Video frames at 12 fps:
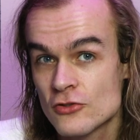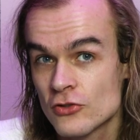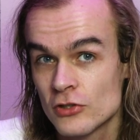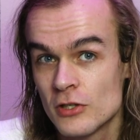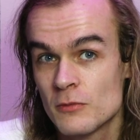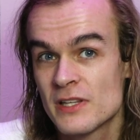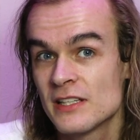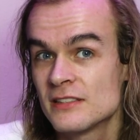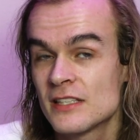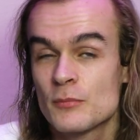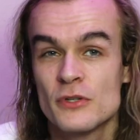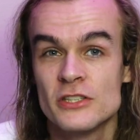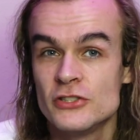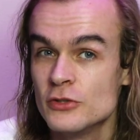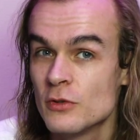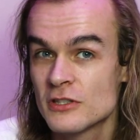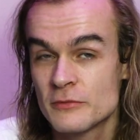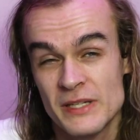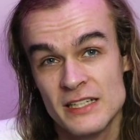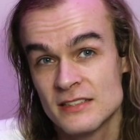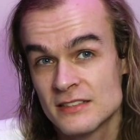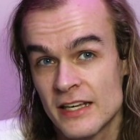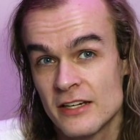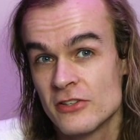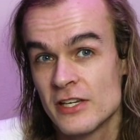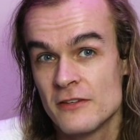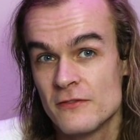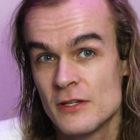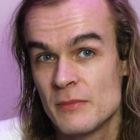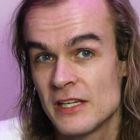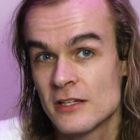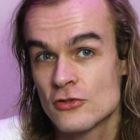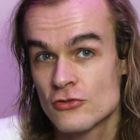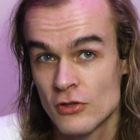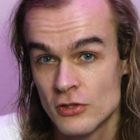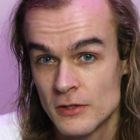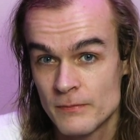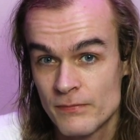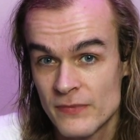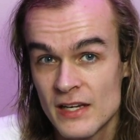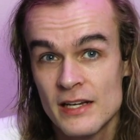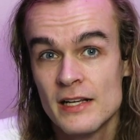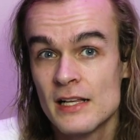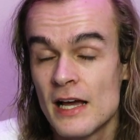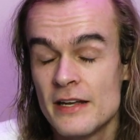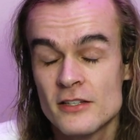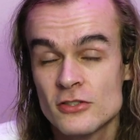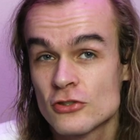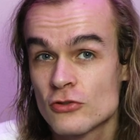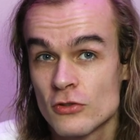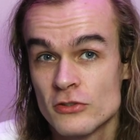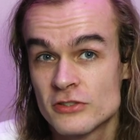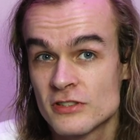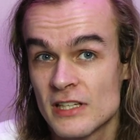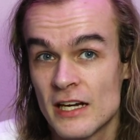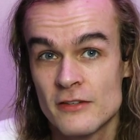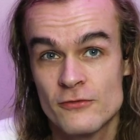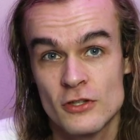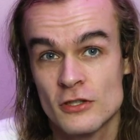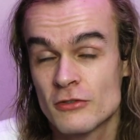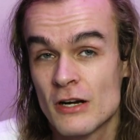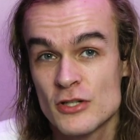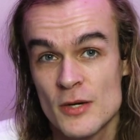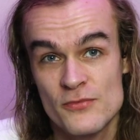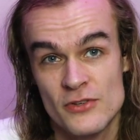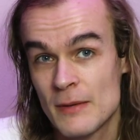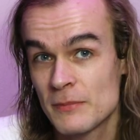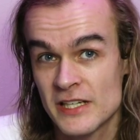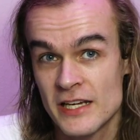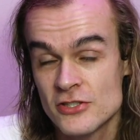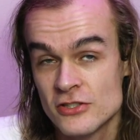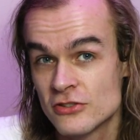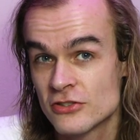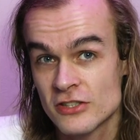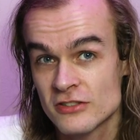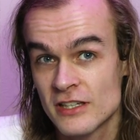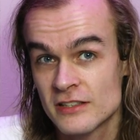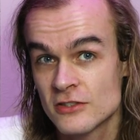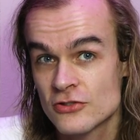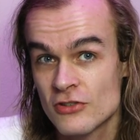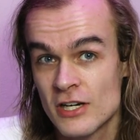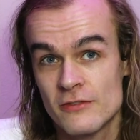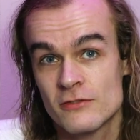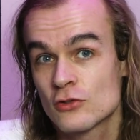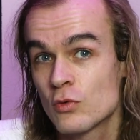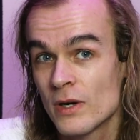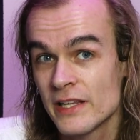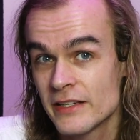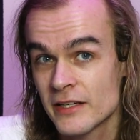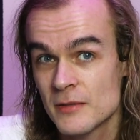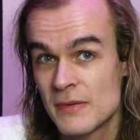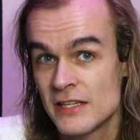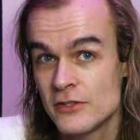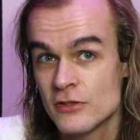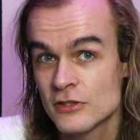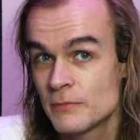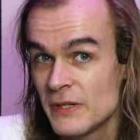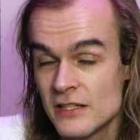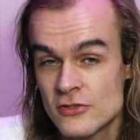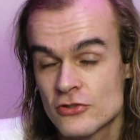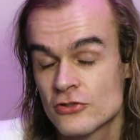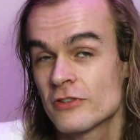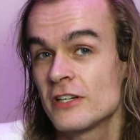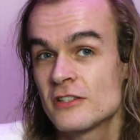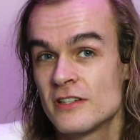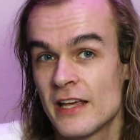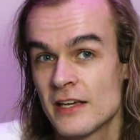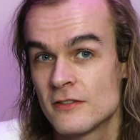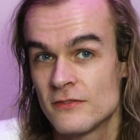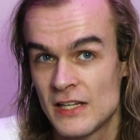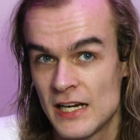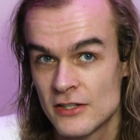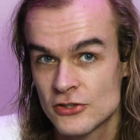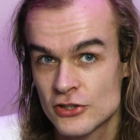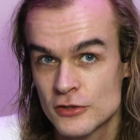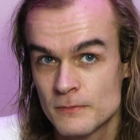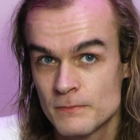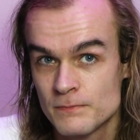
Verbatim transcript: controller with a separate USB to SATA NVMe controller. And this controller is designed for the ground up for applications just like this drive, 20 gigabit USB straight to NAND flash.